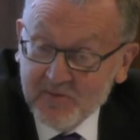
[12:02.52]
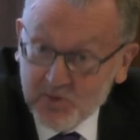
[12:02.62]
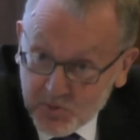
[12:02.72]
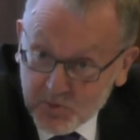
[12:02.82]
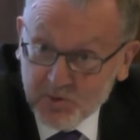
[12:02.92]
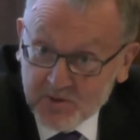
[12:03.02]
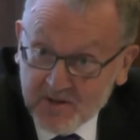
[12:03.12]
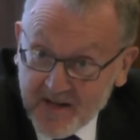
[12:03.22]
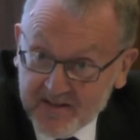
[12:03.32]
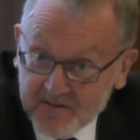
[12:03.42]
you could
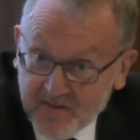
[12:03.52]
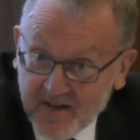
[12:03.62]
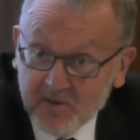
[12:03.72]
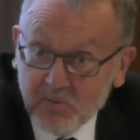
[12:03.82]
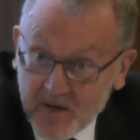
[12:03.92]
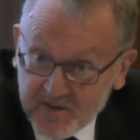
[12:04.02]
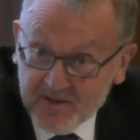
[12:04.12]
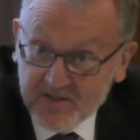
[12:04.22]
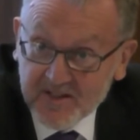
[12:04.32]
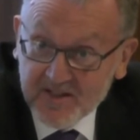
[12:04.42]
clarify
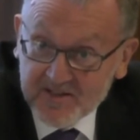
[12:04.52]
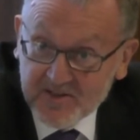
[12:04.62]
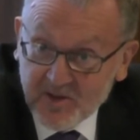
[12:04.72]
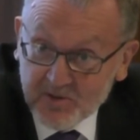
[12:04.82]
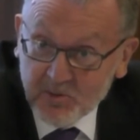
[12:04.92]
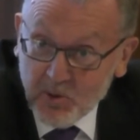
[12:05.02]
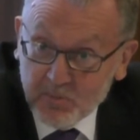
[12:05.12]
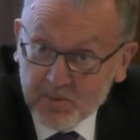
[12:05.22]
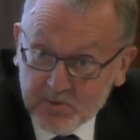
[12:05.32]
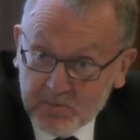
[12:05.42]
whether the
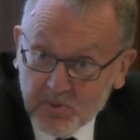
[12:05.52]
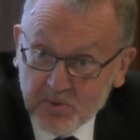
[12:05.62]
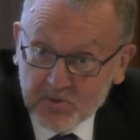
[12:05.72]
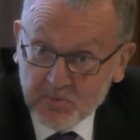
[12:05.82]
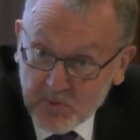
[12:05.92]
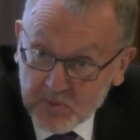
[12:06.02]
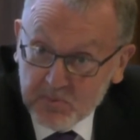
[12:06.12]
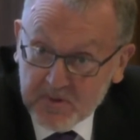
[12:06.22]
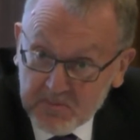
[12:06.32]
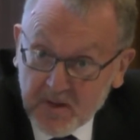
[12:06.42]
Dunlop report will
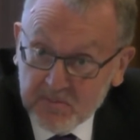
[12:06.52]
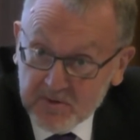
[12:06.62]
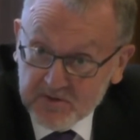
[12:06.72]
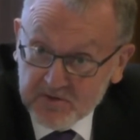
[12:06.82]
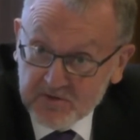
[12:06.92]
be published.